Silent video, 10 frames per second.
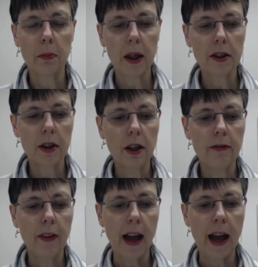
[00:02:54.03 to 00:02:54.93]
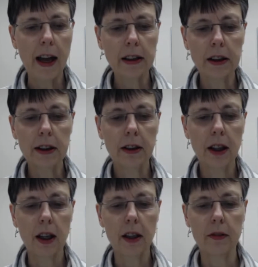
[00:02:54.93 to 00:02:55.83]
based on fact.
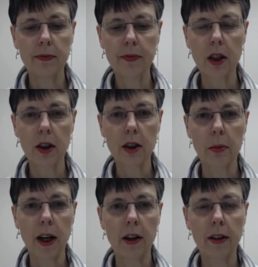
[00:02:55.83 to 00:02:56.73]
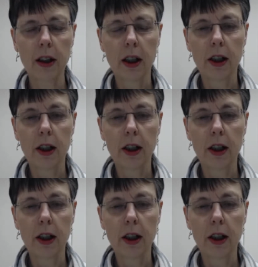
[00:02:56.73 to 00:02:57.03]
Um, talks about